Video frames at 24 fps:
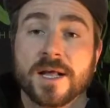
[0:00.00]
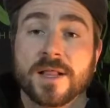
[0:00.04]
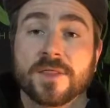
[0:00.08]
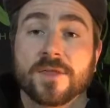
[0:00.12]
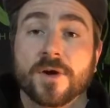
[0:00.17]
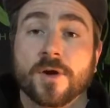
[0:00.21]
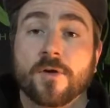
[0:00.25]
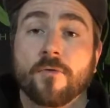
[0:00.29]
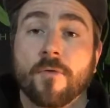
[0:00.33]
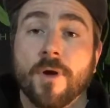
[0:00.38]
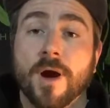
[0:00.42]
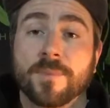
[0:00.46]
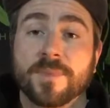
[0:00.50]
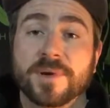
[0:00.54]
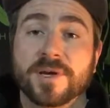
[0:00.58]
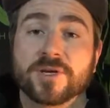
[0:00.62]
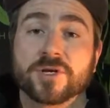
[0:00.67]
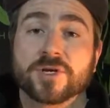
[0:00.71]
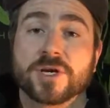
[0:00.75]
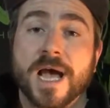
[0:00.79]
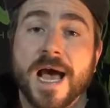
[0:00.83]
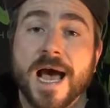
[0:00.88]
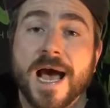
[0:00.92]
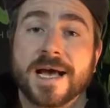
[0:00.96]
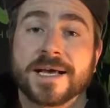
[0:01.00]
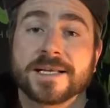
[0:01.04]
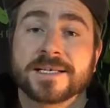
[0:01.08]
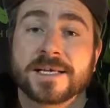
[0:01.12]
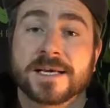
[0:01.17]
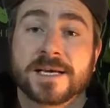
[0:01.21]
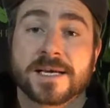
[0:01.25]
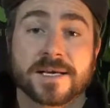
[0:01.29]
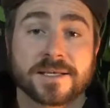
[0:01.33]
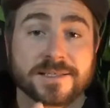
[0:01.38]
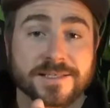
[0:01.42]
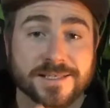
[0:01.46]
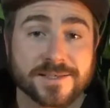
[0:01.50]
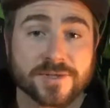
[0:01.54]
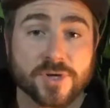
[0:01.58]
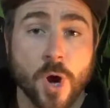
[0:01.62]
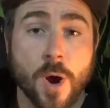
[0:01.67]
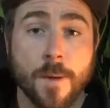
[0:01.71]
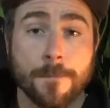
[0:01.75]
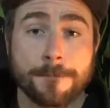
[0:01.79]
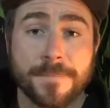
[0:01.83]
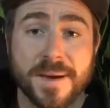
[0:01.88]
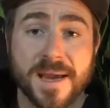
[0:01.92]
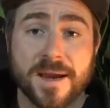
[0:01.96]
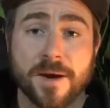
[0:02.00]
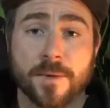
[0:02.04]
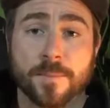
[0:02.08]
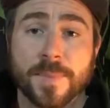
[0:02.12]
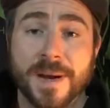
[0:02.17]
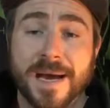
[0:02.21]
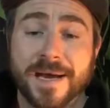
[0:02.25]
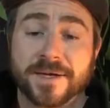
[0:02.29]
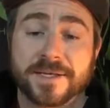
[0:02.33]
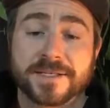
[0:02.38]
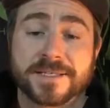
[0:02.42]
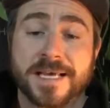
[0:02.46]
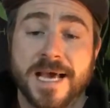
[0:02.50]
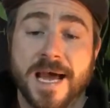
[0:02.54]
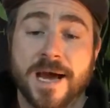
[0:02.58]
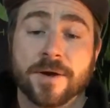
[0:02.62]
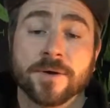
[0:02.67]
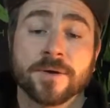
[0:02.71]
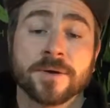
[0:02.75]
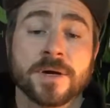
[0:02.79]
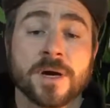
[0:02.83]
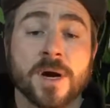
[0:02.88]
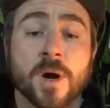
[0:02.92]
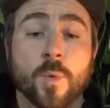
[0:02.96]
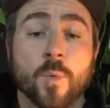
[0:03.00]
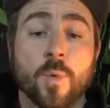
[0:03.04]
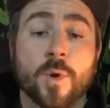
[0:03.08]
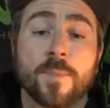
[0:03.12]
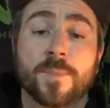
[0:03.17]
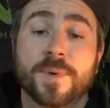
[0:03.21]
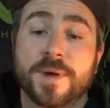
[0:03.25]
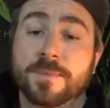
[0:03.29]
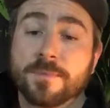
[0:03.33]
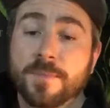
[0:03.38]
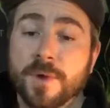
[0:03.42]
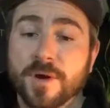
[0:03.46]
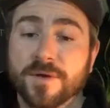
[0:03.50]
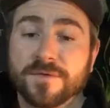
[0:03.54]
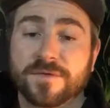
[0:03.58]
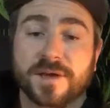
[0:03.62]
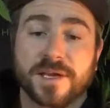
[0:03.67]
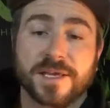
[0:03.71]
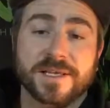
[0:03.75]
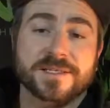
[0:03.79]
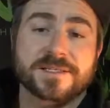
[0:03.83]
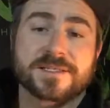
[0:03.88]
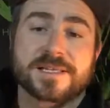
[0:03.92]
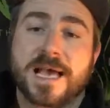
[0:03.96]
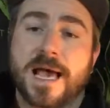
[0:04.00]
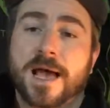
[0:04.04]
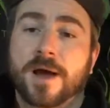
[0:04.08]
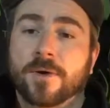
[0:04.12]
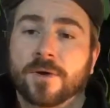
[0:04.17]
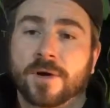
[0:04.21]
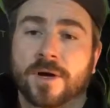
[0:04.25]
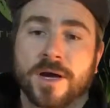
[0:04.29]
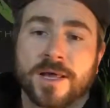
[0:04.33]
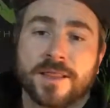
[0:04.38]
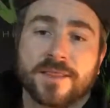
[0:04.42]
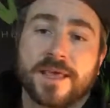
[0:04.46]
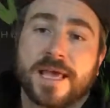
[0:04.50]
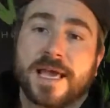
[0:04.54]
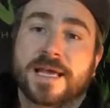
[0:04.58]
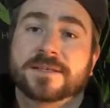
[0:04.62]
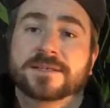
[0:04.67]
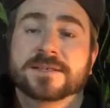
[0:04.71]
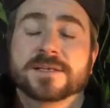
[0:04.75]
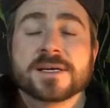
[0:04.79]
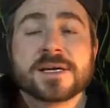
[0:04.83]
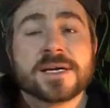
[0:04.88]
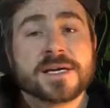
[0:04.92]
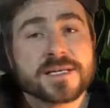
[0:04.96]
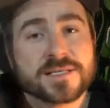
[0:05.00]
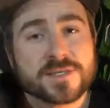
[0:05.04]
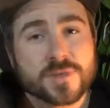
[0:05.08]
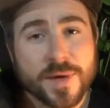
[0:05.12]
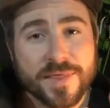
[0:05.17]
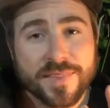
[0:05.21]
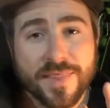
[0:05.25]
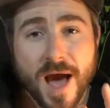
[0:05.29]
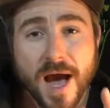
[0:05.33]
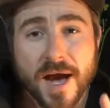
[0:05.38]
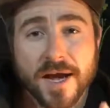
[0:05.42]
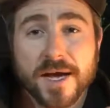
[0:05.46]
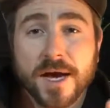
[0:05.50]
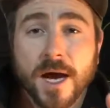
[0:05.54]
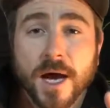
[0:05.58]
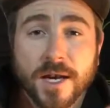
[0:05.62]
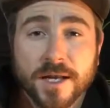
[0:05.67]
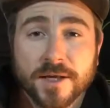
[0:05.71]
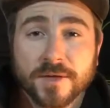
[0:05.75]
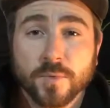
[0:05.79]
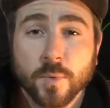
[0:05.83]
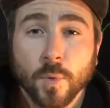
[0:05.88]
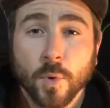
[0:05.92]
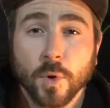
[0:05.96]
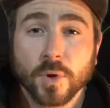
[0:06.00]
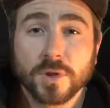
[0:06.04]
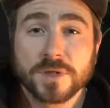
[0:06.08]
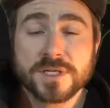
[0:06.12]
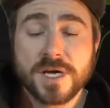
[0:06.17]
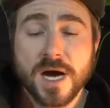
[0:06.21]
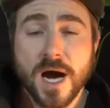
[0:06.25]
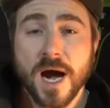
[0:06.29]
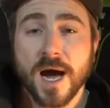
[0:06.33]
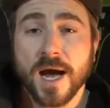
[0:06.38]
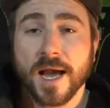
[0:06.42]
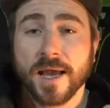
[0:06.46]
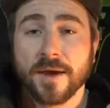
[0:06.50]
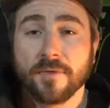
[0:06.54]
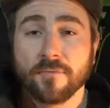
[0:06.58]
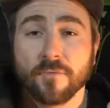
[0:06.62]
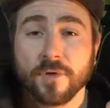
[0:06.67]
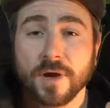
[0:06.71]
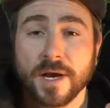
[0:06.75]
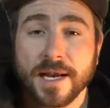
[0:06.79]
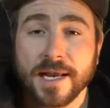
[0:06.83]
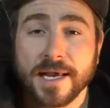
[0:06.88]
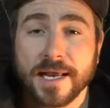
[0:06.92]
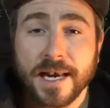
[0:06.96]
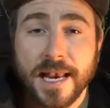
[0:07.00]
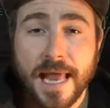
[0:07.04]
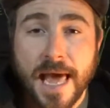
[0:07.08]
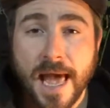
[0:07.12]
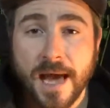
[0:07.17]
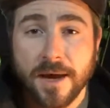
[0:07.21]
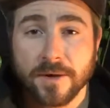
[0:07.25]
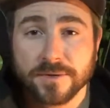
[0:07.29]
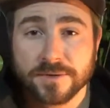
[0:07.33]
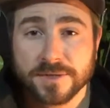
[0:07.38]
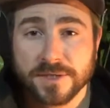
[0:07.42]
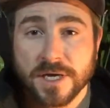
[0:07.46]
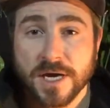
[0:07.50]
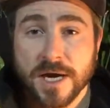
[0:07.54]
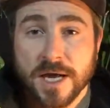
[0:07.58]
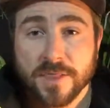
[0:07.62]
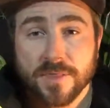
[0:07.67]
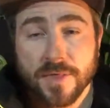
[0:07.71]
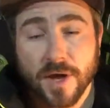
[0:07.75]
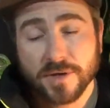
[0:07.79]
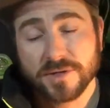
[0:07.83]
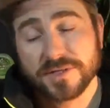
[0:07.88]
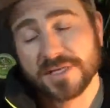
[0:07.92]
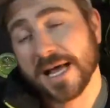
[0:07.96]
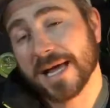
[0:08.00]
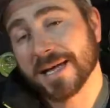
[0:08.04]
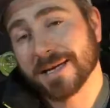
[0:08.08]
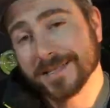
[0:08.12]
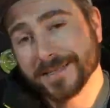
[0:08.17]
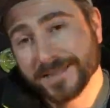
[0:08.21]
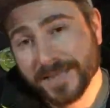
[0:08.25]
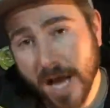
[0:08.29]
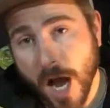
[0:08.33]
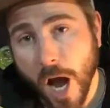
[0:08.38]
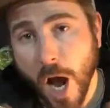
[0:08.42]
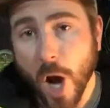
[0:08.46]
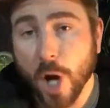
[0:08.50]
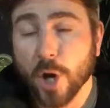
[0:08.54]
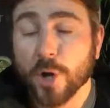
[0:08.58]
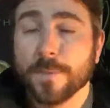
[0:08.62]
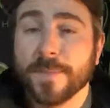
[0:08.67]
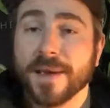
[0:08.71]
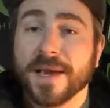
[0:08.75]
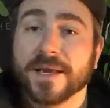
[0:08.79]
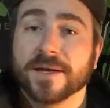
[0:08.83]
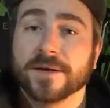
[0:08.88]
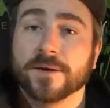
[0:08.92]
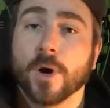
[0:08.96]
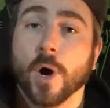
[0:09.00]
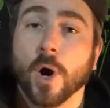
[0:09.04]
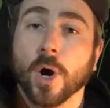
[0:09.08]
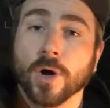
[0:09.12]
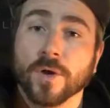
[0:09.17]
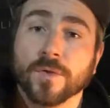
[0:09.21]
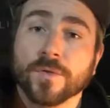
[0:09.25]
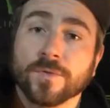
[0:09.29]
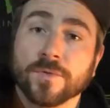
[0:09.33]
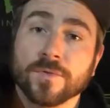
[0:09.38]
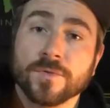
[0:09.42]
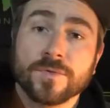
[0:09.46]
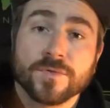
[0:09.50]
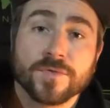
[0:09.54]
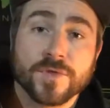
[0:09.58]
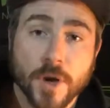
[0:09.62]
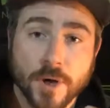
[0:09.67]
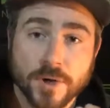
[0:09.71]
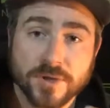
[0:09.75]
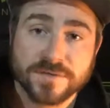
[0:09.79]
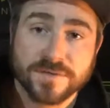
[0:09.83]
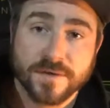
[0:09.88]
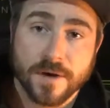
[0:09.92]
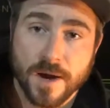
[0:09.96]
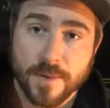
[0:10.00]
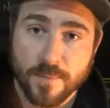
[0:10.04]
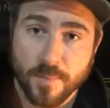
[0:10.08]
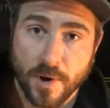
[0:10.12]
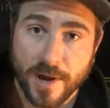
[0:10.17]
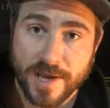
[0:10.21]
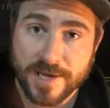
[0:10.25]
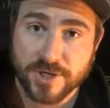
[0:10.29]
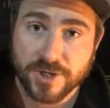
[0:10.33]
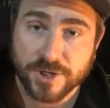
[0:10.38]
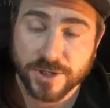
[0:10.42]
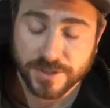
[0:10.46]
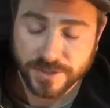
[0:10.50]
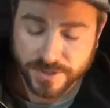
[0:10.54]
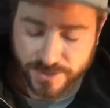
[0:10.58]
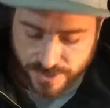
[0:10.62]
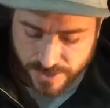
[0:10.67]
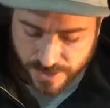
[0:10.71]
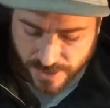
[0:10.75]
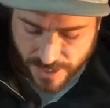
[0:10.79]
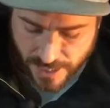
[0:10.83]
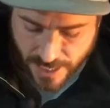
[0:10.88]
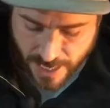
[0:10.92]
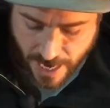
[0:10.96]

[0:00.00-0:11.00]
The grubby shad, because it's got a bigger padded tail, will be moving its tail like this. So in that coloured water, it really allows those zander to home in on those vibrations.